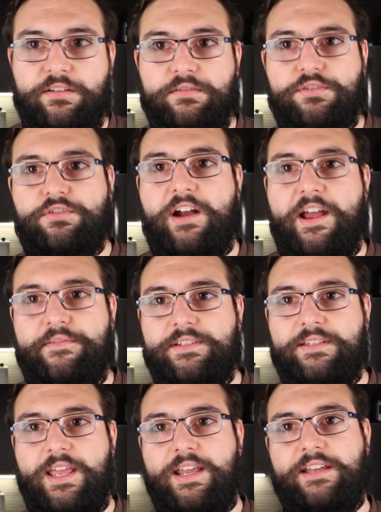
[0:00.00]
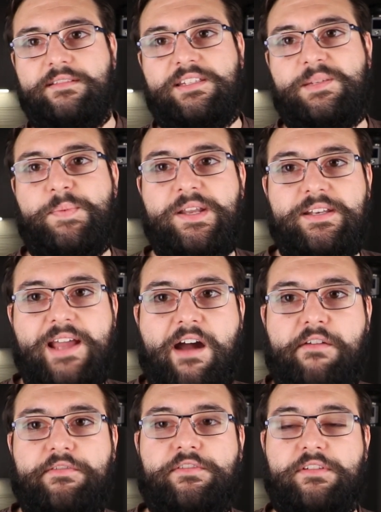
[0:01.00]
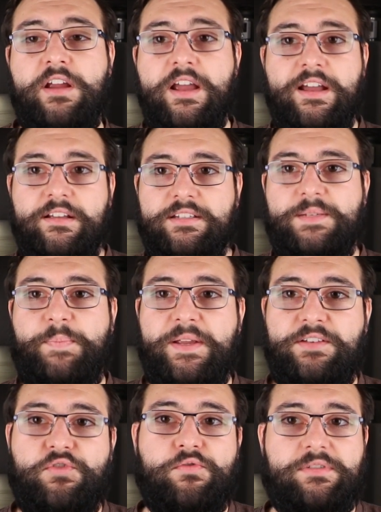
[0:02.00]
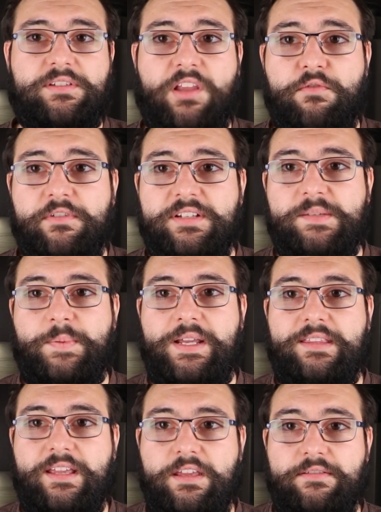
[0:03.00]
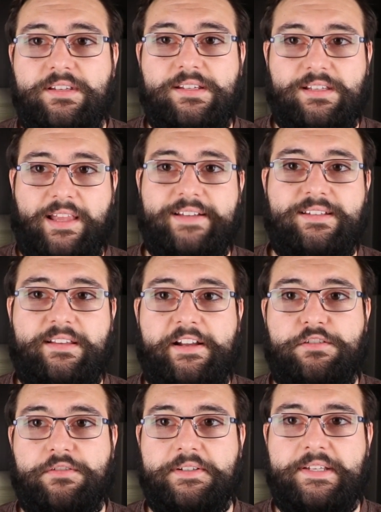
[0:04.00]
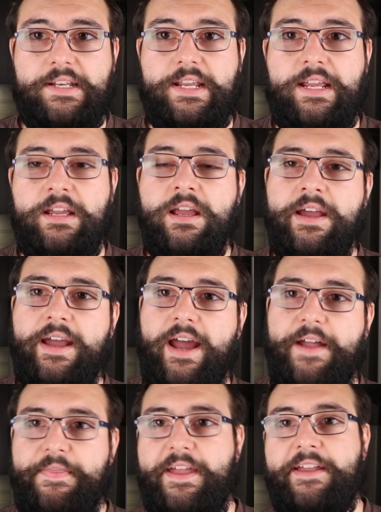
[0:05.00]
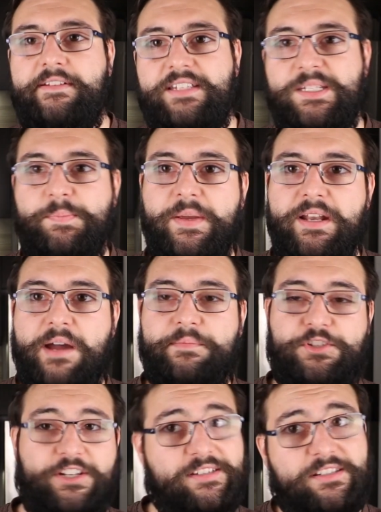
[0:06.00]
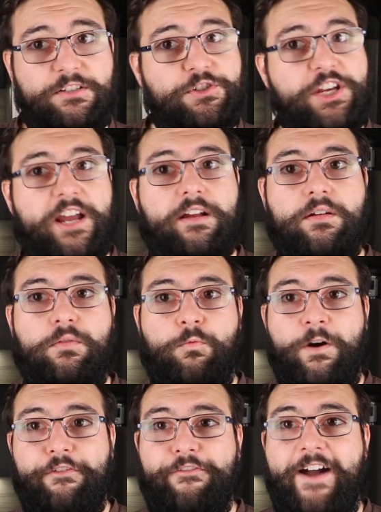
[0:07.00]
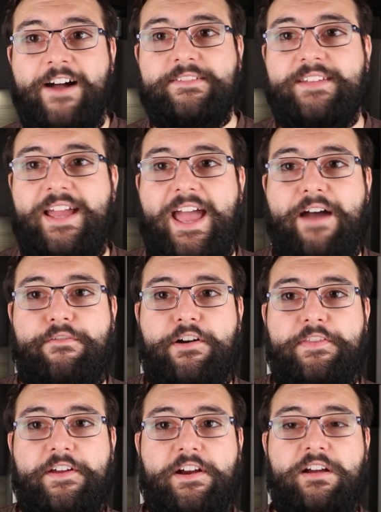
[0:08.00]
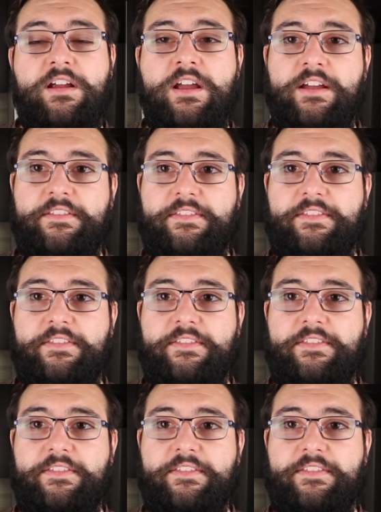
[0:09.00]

those drives, they can spin down or spin to a slower speed that uses less electricity, and then spin up just to check what files I have on there.